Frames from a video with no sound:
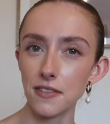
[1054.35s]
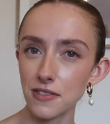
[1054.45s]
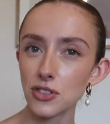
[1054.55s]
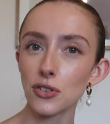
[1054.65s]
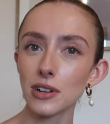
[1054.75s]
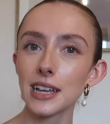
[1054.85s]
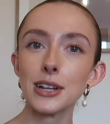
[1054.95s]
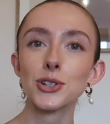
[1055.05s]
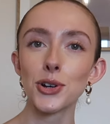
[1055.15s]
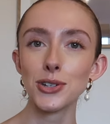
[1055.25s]
I've thoroughly
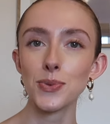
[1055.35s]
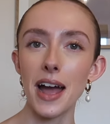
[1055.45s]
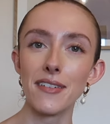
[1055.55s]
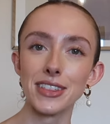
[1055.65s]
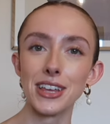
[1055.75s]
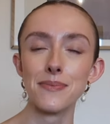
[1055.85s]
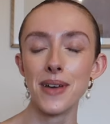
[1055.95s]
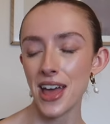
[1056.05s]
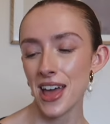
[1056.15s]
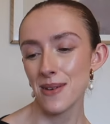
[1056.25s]
enjoyed wearing
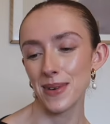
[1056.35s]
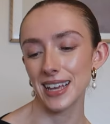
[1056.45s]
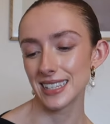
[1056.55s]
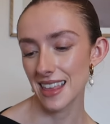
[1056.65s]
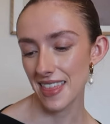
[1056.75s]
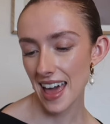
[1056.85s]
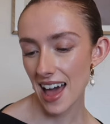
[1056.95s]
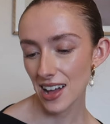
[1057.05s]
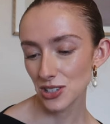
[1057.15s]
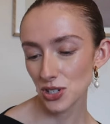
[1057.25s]
them because they
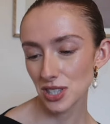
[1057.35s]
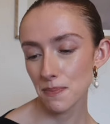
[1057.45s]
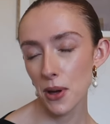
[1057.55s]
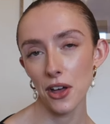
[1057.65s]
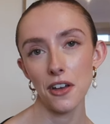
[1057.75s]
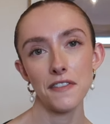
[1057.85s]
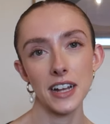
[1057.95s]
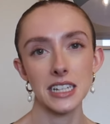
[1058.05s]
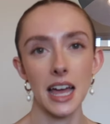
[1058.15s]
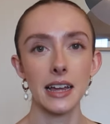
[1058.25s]
are just the
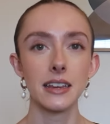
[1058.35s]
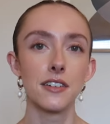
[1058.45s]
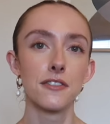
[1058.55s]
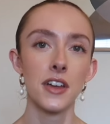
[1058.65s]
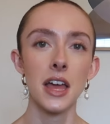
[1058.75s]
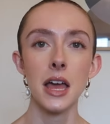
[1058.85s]
perfect kind of